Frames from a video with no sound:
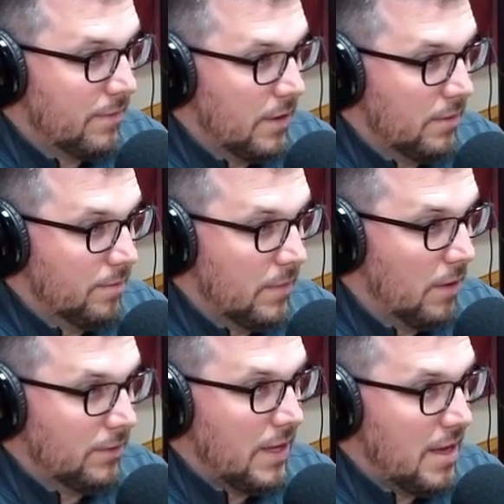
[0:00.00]
They're
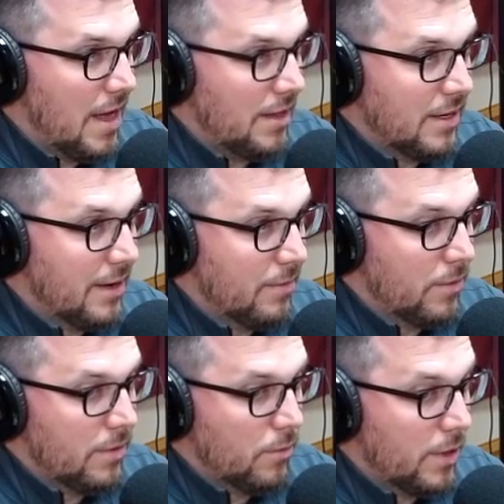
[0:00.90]
all-state guys at
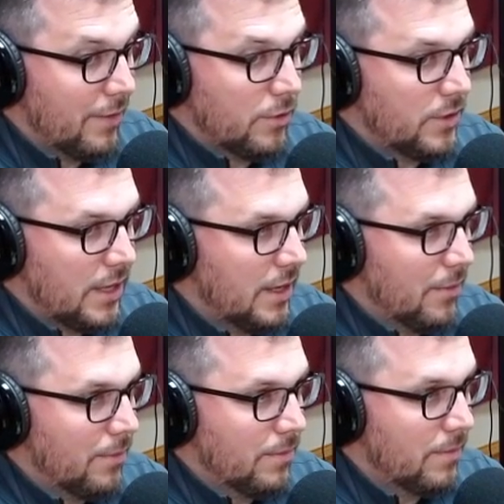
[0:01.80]
whatever state
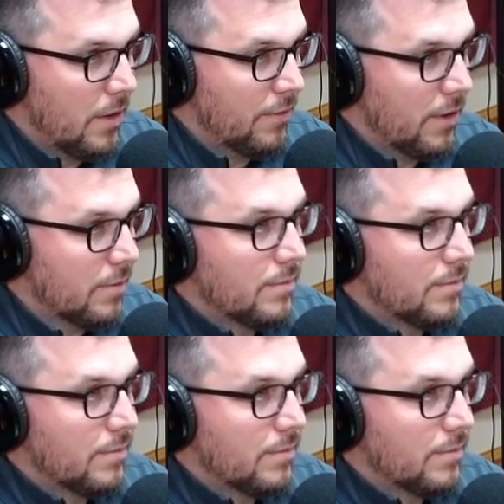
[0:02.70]
they are from.